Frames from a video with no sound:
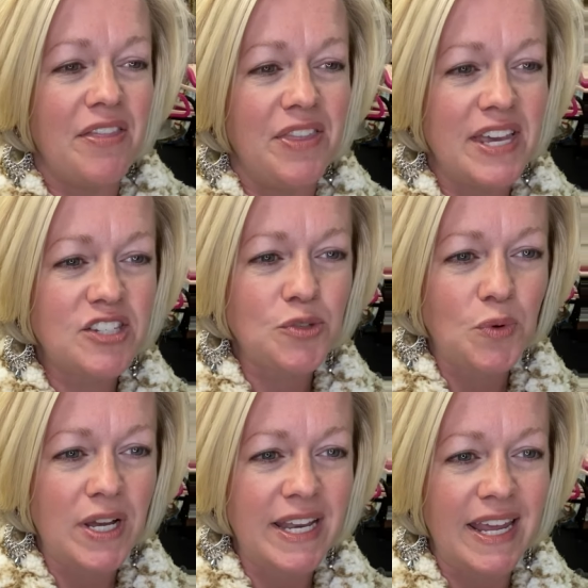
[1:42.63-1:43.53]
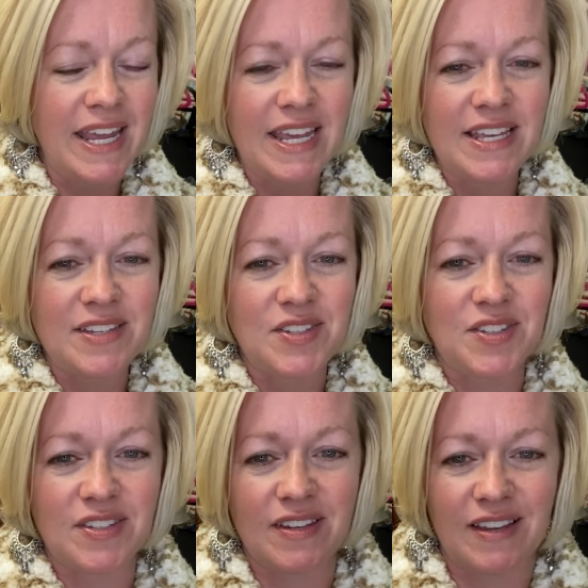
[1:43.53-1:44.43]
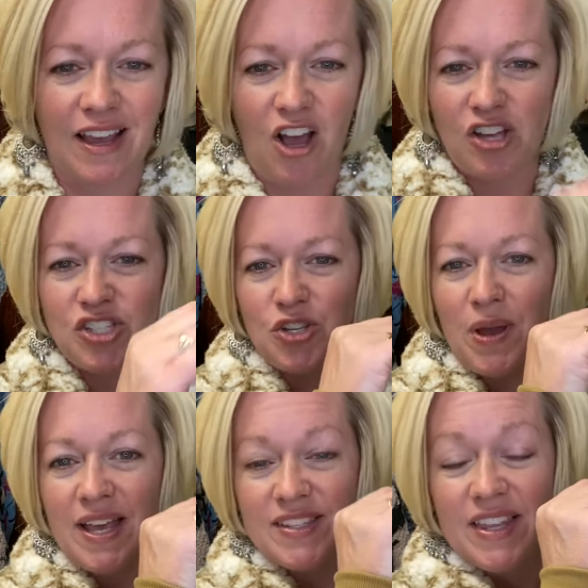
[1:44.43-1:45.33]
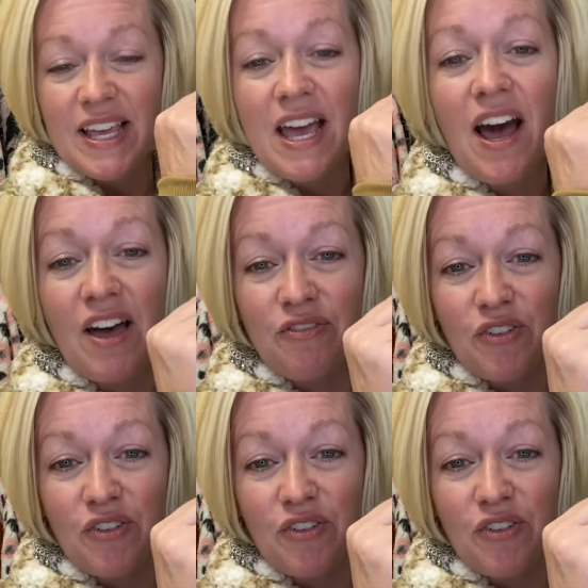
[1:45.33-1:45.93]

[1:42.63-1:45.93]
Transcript: this one is also has the cuff